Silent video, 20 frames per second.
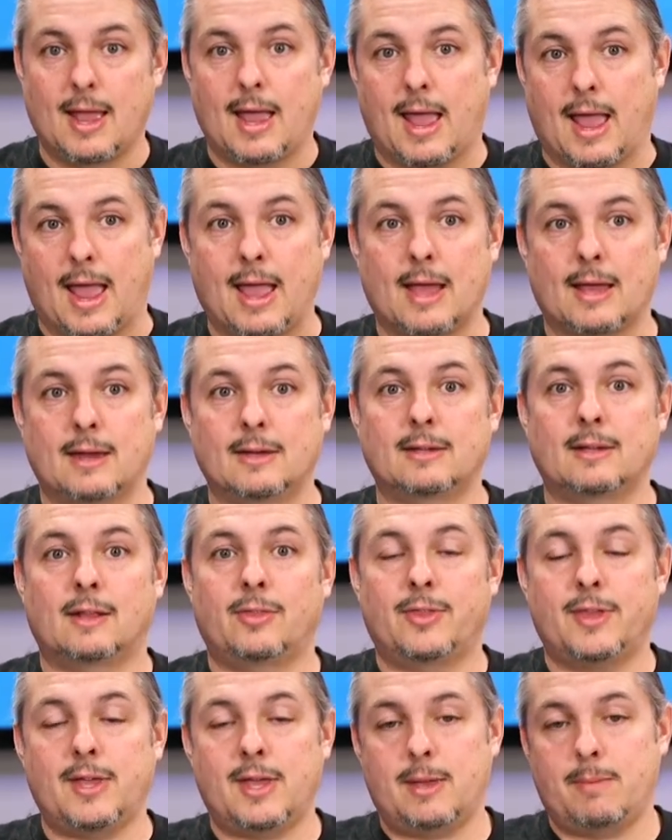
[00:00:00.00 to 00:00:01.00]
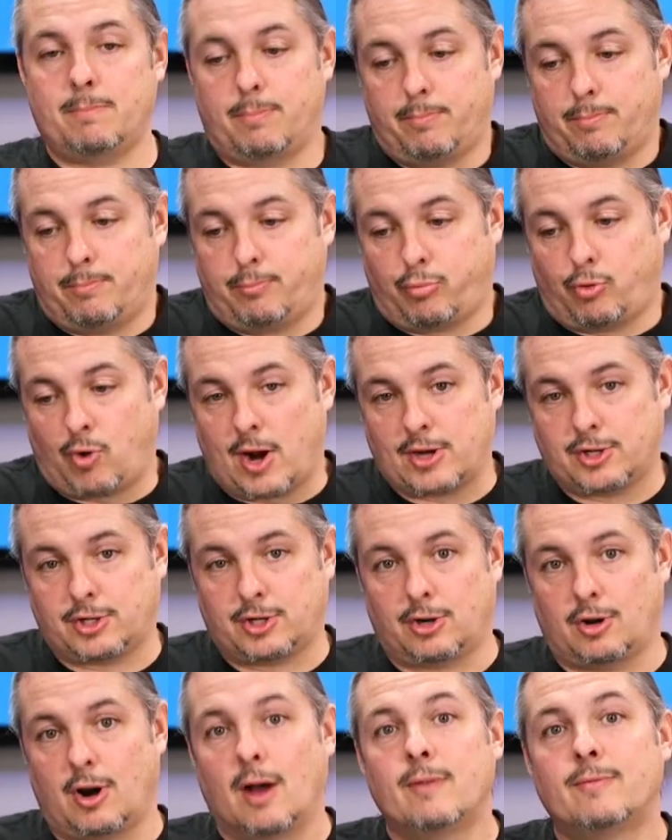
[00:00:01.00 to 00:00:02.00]
And the
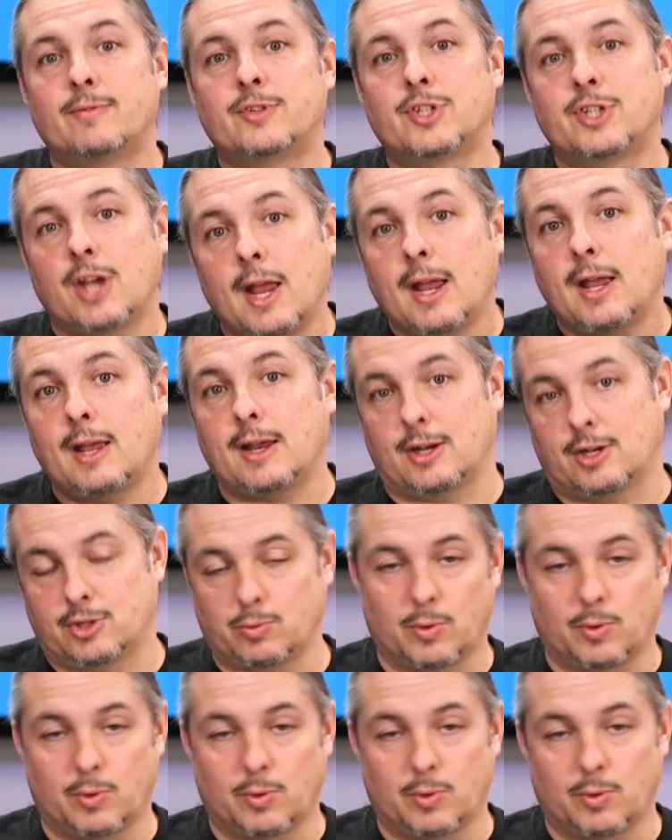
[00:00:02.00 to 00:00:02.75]
pressure of change.